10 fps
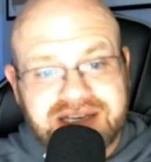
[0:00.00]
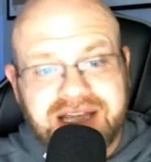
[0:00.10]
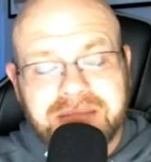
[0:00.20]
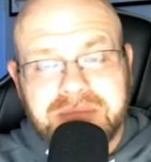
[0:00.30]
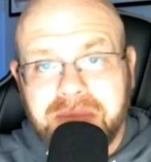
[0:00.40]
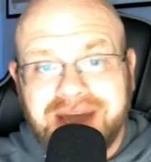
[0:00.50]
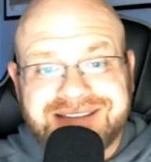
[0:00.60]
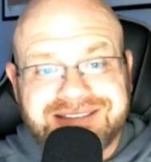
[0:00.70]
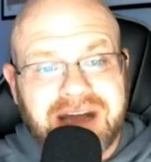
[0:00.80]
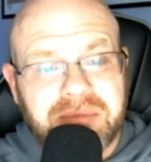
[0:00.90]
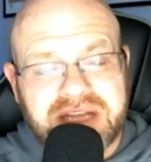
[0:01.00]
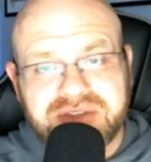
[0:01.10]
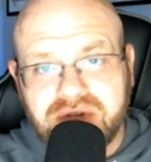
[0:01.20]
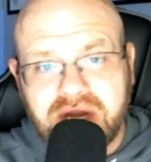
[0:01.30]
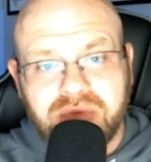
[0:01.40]
liked by Mike Tomlin, has
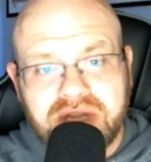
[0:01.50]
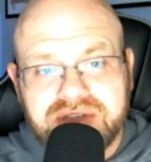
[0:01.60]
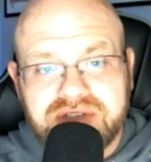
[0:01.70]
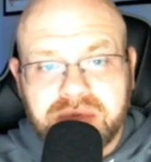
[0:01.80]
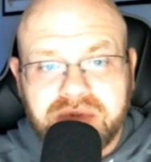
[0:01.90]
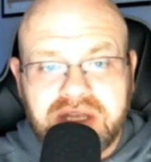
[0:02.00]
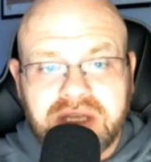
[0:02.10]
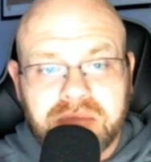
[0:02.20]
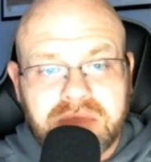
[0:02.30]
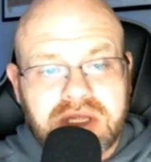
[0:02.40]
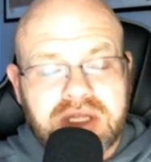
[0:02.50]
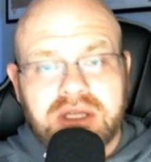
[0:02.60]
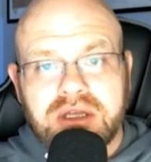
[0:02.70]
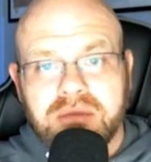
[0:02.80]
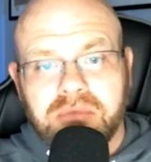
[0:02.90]
a great relationship with him.
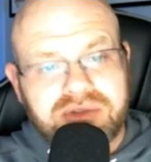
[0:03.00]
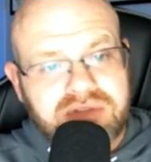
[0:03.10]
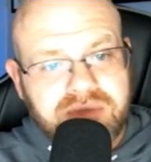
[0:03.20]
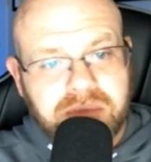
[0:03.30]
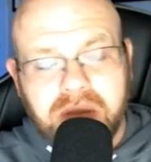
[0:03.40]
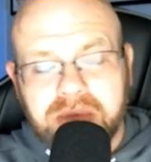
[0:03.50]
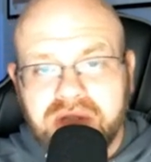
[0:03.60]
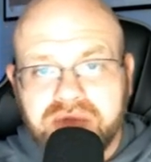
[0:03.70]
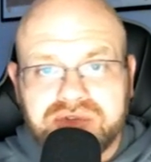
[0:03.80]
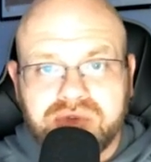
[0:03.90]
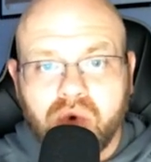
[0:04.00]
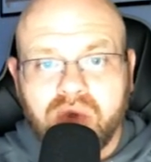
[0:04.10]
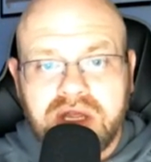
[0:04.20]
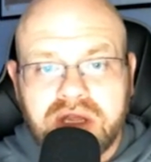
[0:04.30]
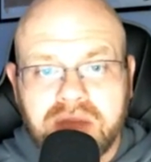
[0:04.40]
Most of you probably know the
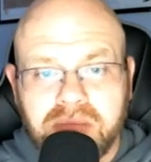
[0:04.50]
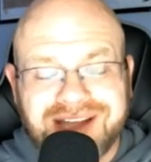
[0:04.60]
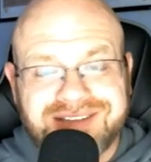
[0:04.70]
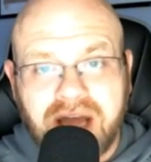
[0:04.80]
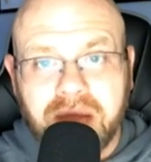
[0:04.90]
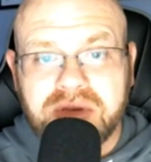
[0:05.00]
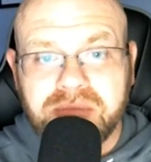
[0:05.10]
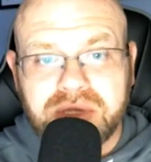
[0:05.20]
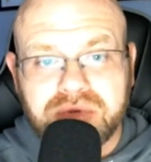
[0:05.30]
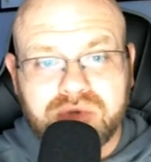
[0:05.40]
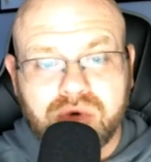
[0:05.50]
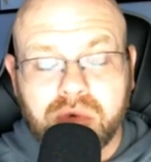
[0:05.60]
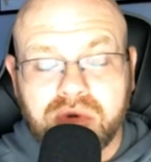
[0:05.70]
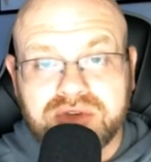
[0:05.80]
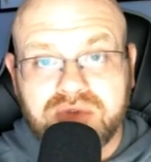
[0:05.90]
story. Mike Tomlin and Bill Stewart
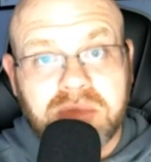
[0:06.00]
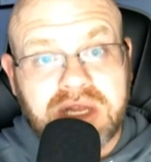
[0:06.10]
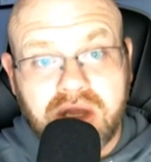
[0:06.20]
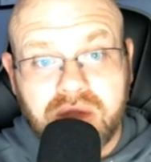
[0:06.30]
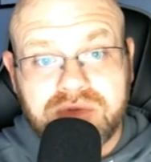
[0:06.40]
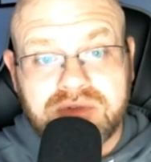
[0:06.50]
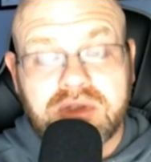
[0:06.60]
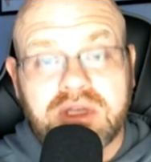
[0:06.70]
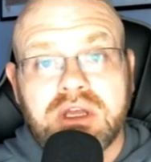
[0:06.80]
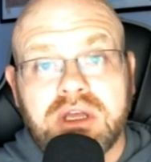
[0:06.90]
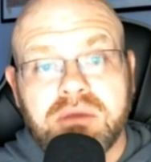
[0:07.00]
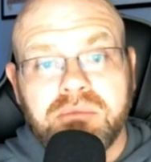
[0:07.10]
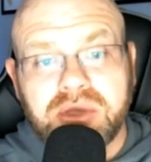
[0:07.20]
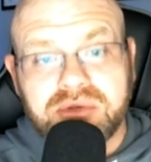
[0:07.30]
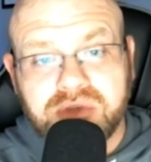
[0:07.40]
were extremely close.
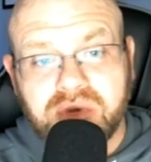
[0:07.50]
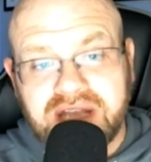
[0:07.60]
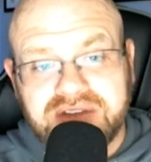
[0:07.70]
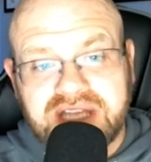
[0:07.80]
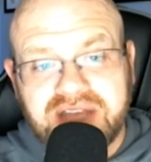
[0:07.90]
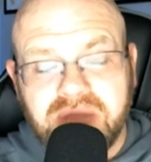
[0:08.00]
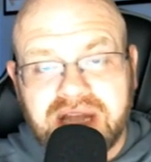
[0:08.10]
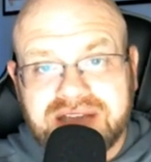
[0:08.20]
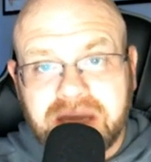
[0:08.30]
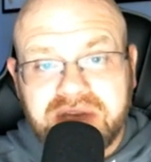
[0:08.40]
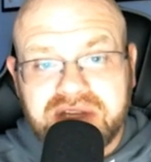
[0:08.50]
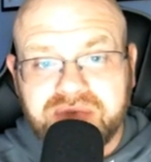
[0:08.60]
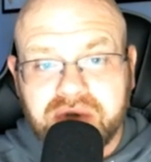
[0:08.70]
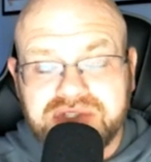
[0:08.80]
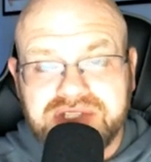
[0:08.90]
Bill Stewart actually gave Mike Tomlin his
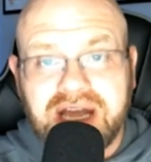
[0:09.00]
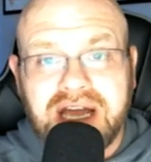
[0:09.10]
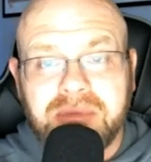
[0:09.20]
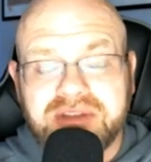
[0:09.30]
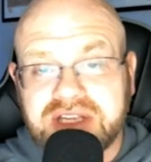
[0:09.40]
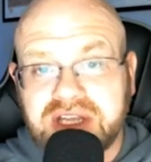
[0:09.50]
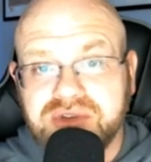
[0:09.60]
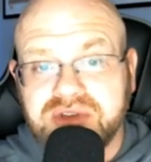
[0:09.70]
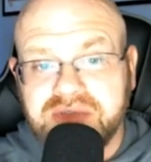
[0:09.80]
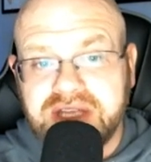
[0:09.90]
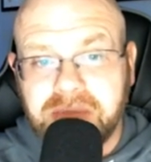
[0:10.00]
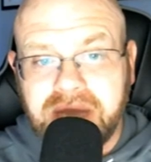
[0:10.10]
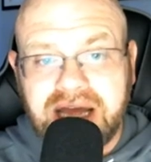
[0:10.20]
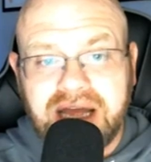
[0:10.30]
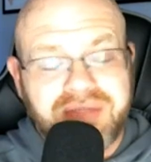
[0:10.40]
first job as a coach at
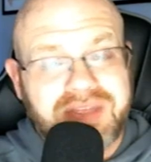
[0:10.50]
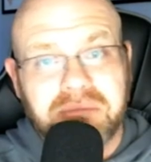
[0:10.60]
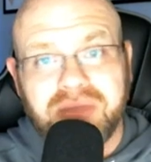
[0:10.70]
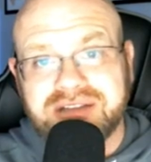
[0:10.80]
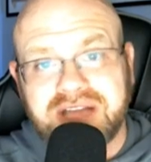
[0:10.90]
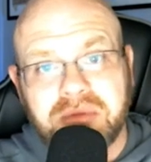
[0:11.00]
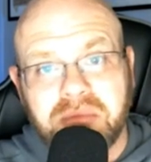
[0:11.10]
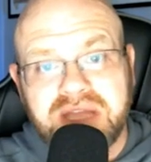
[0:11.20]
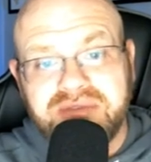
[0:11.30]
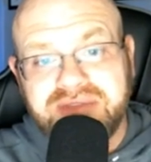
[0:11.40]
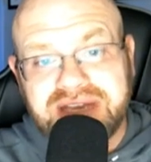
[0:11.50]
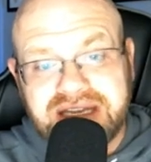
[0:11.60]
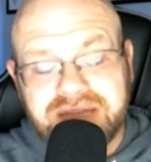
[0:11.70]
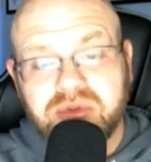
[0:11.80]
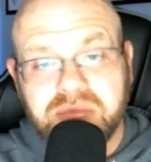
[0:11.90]
VMI. I think Mike Tomlin may have even
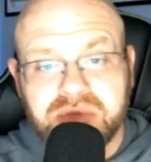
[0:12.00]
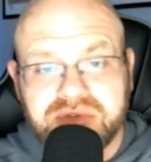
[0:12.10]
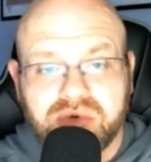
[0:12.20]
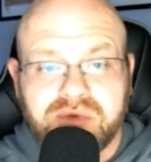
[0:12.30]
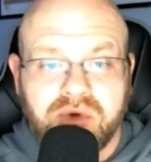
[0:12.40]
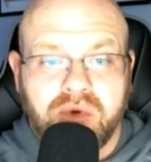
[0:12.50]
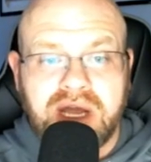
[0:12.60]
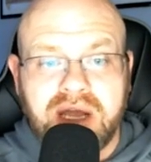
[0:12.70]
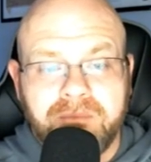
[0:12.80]
lived with Bill Stewart for a while.